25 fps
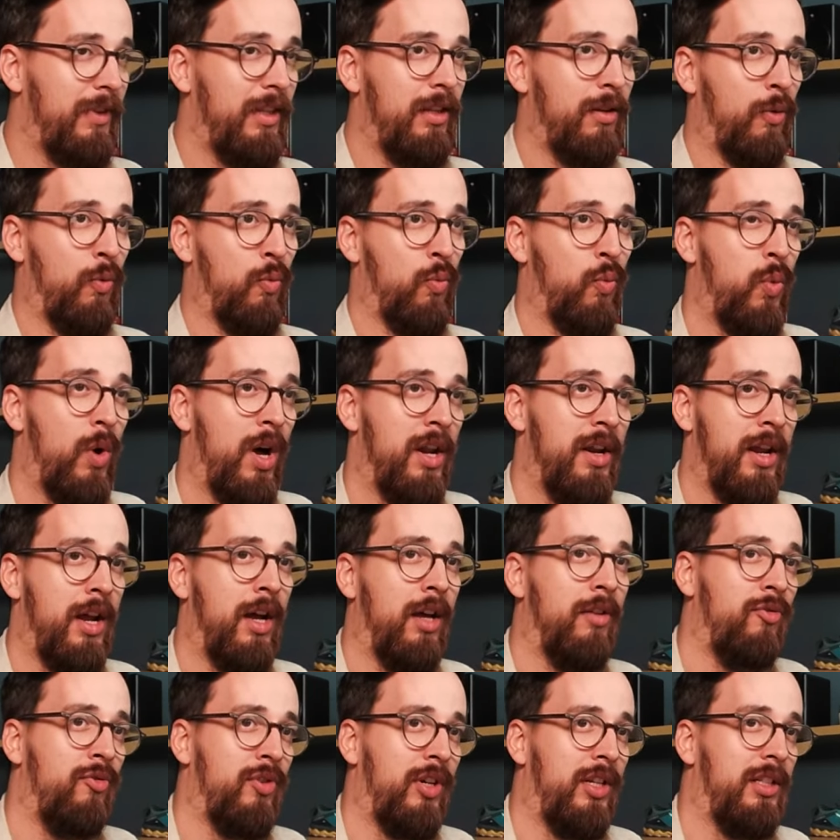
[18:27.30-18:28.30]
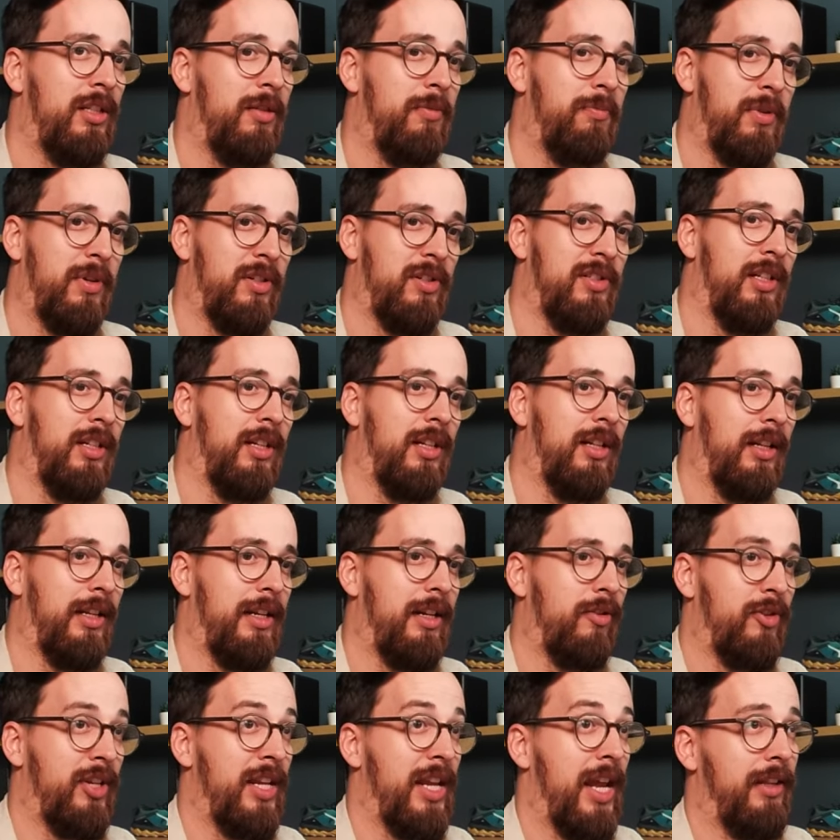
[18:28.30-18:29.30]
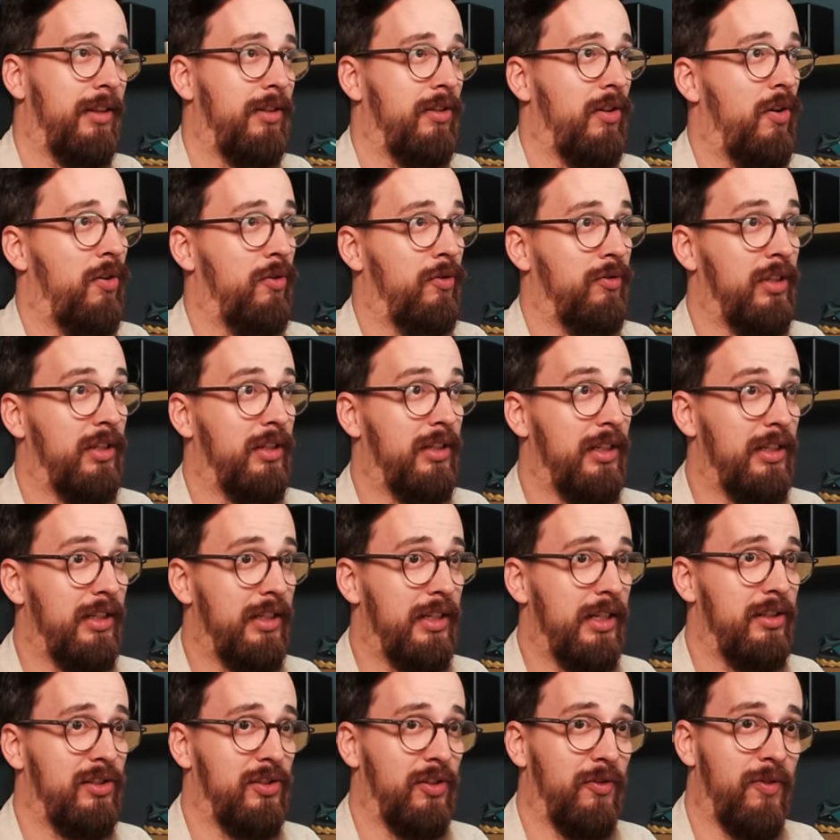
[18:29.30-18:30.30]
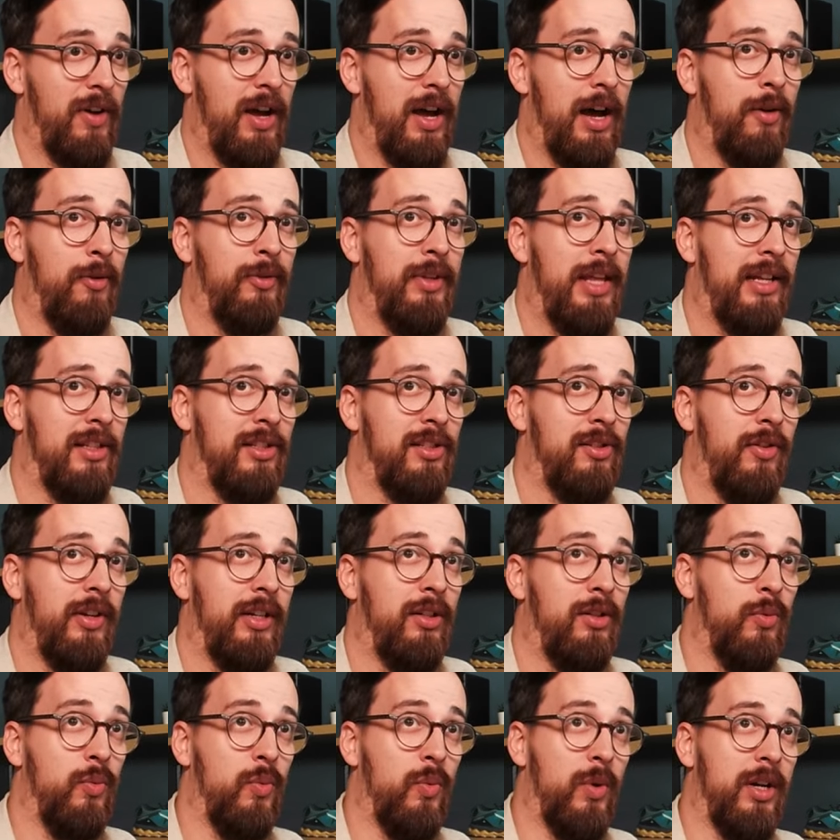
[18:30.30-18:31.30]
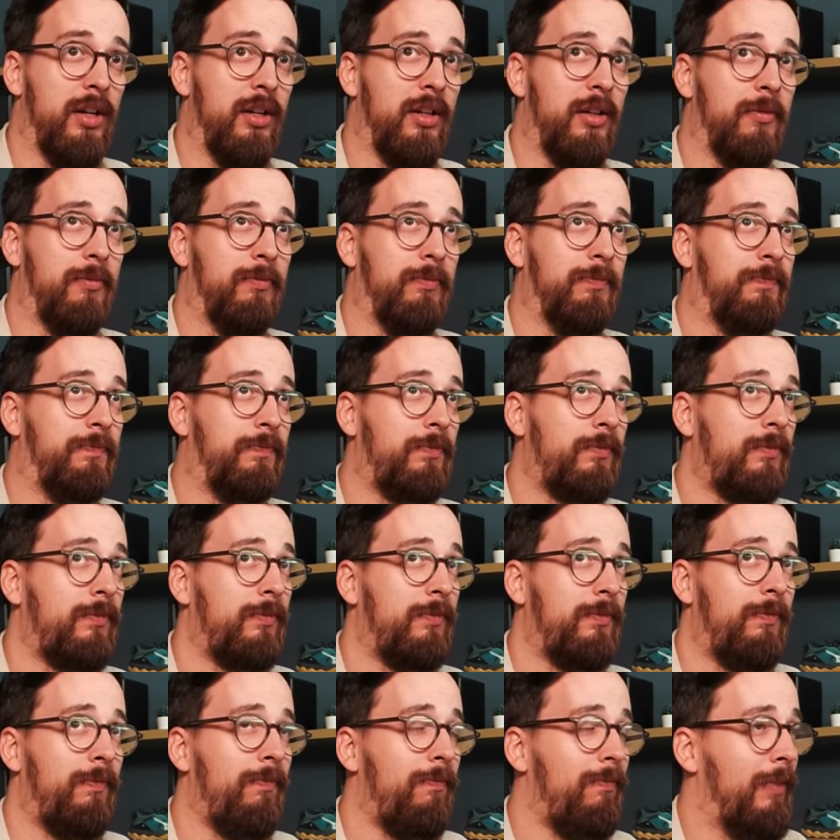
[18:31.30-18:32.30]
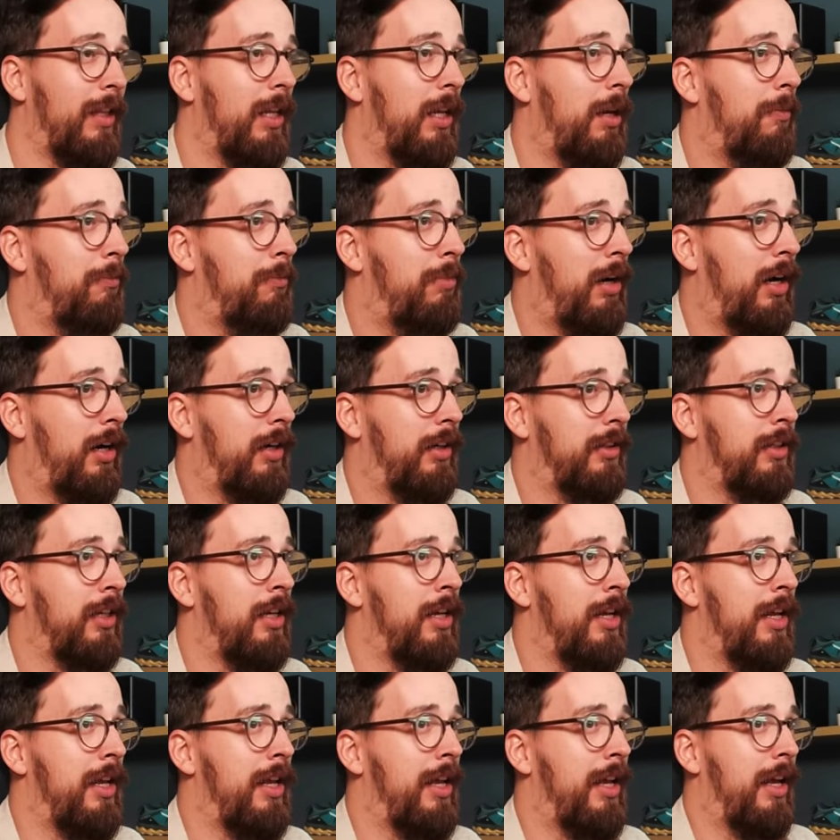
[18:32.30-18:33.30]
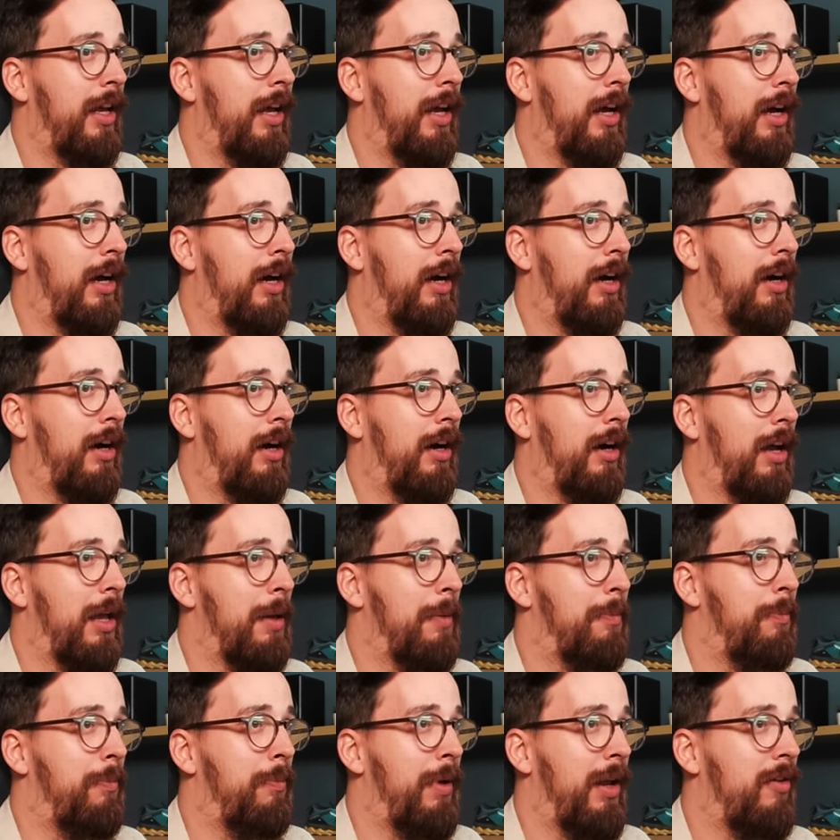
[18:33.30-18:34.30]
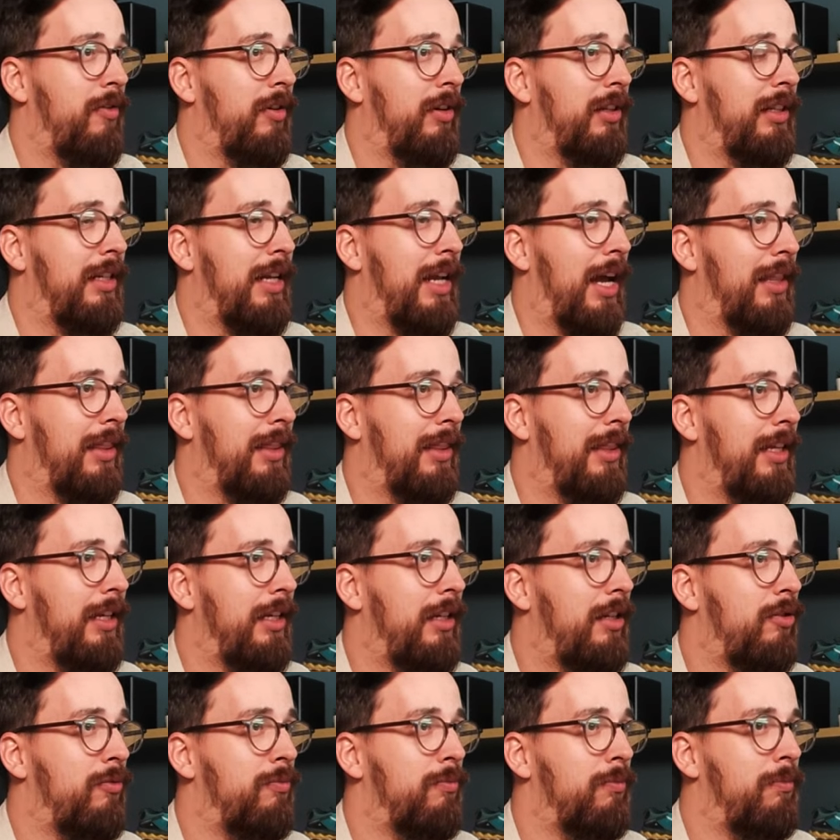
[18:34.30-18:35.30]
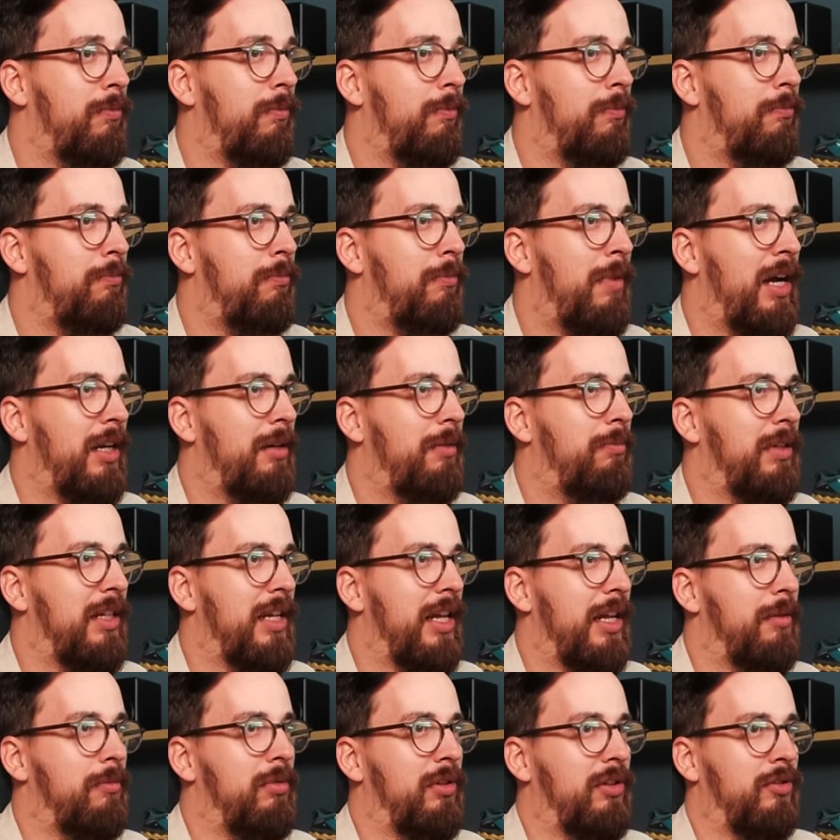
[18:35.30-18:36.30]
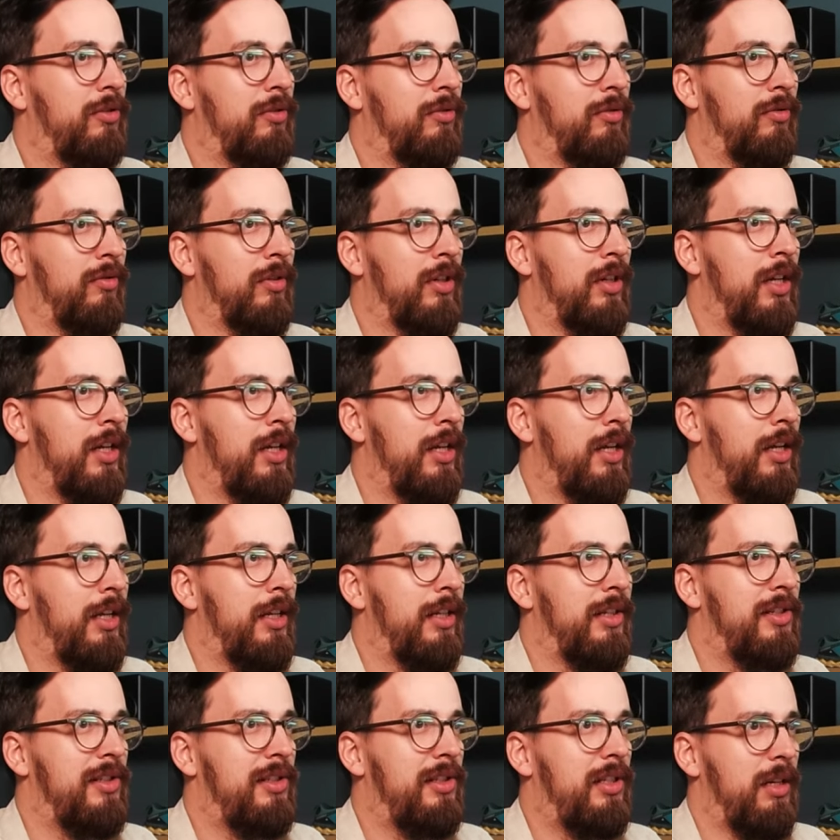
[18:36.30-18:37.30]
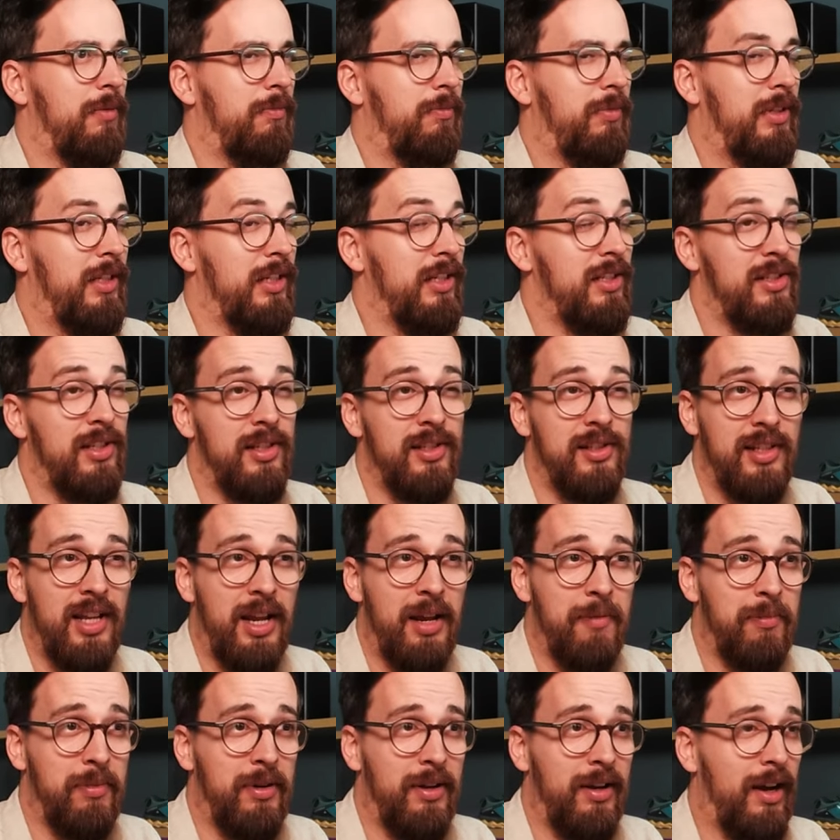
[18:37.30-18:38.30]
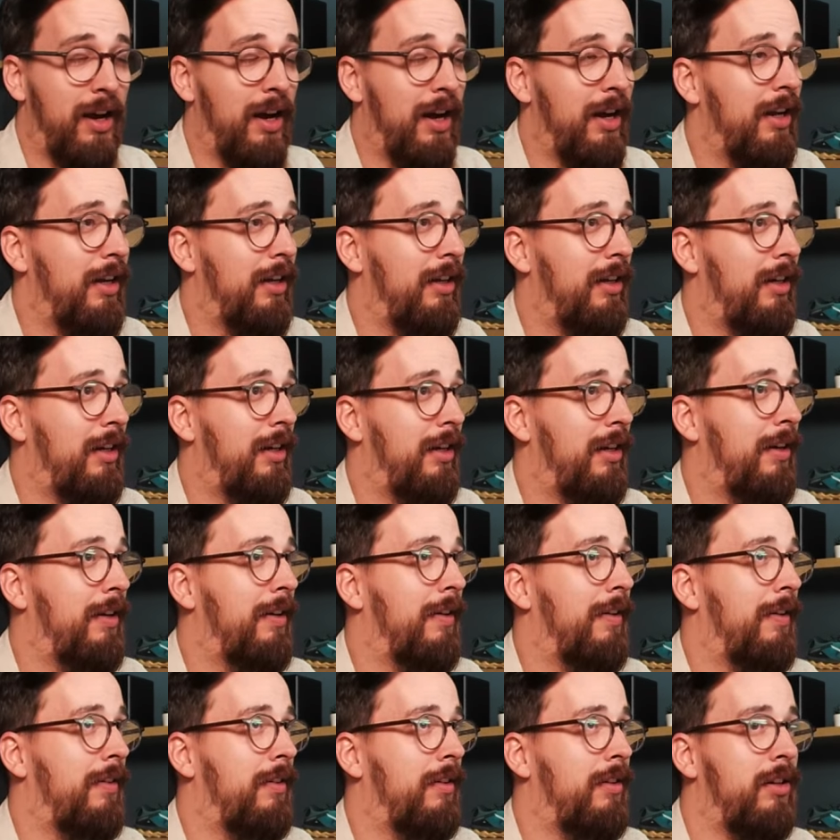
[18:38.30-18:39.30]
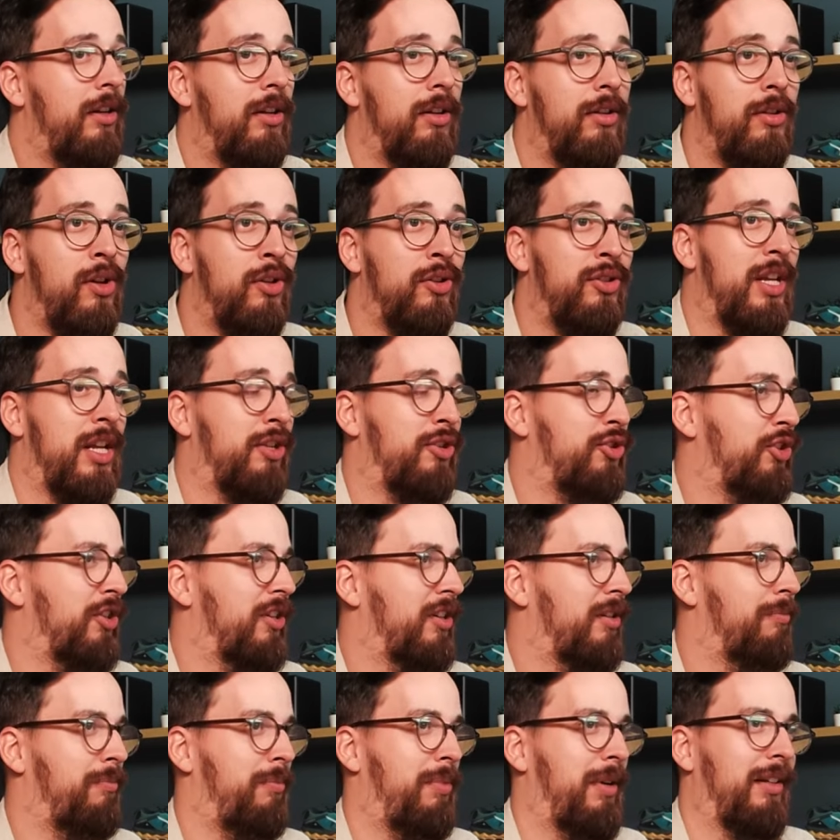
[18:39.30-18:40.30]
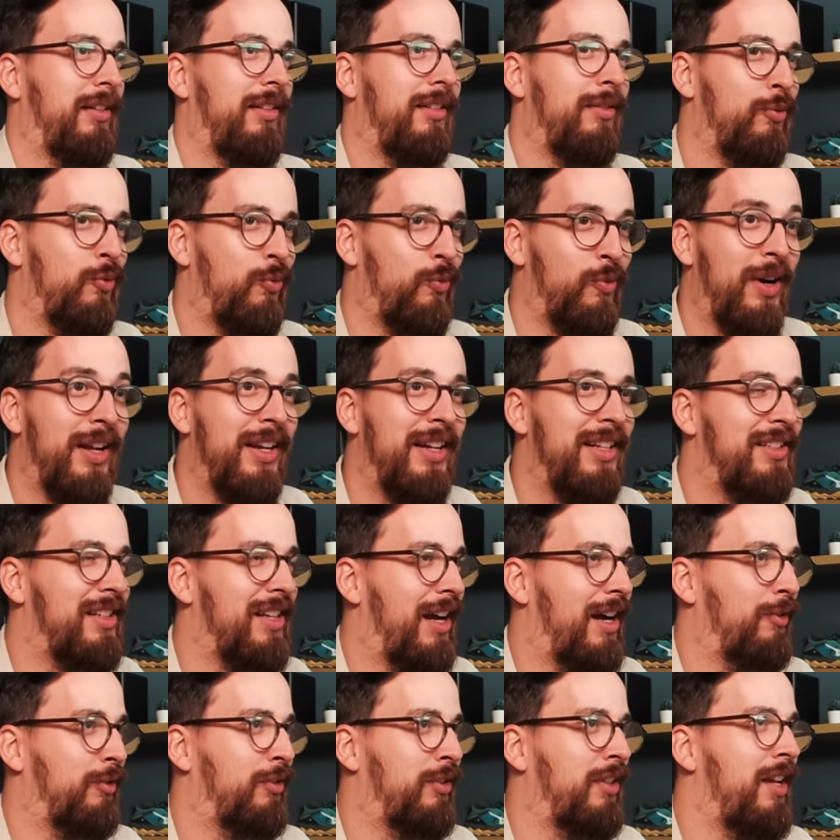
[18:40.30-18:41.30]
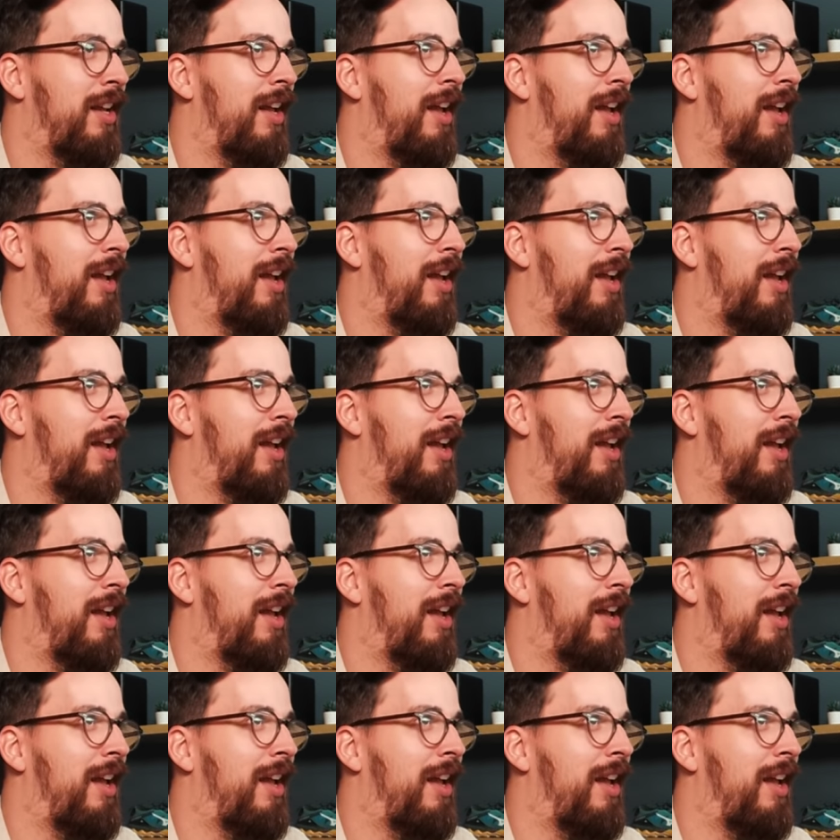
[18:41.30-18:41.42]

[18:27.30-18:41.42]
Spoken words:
100% clear yet on the details of how that's going to work. But apparently, I think you might be able to skip this step. Not yet sure, but when it's out,